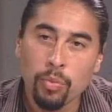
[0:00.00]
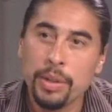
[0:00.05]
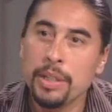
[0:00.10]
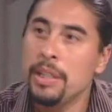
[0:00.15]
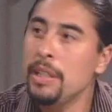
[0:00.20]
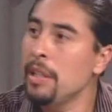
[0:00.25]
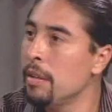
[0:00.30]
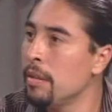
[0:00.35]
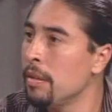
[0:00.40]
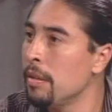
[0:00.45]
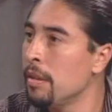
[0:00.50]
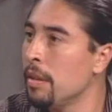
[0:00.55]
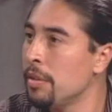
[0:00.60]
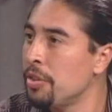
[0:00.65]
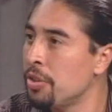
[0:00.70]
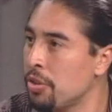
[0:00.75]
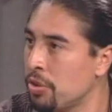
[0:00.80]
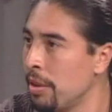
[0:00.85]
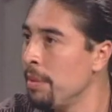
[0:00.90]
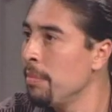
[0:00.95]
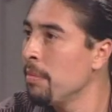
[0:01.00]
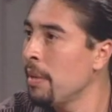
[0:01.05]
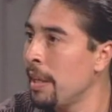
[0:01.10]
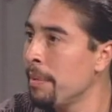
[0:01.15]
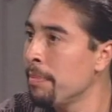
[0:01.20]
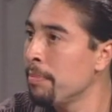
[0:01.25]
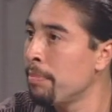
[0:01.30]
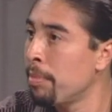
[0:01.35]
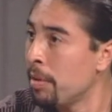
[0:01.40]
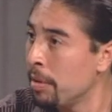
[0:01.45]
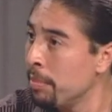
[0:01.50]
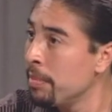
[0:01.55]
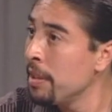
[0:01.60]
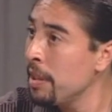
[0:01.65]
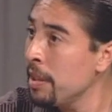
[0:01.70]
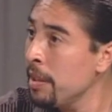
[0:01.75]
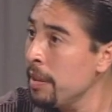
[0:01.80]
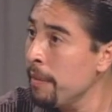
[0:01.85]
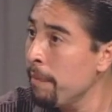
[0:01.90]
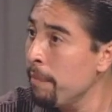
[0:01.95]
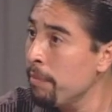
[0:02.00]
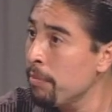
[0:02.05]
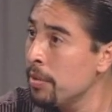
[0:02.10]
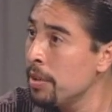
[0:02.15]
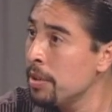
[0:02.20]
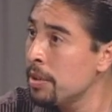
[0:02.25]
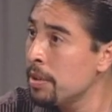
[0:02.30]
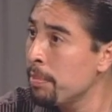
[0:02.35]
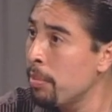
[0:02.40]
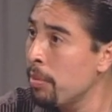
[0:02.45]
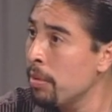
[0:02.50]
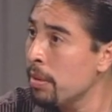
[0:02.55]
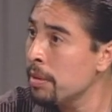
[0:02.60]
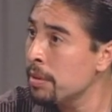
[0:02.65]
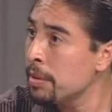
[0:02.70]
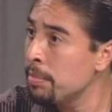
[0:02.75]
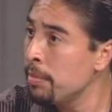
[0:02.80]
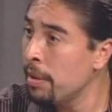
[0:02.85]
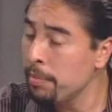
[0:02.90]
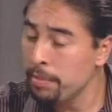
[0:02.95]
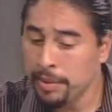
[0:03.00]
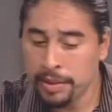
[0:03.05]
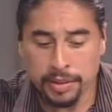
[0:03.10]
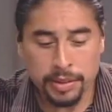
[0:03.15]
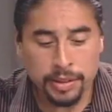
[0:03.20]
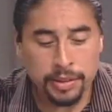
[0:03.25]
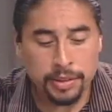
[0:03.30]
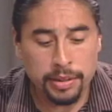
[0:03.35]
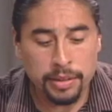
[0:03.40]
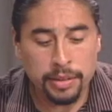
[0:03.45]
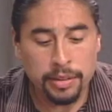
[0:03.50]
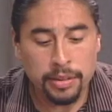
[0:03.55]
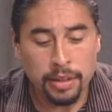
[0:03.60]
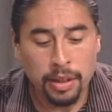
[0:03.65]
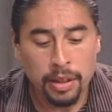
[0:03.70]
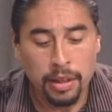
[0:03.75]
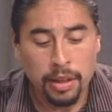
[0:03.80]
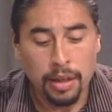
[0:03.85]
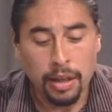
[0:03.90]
we need to streamline permitting to support small businesses.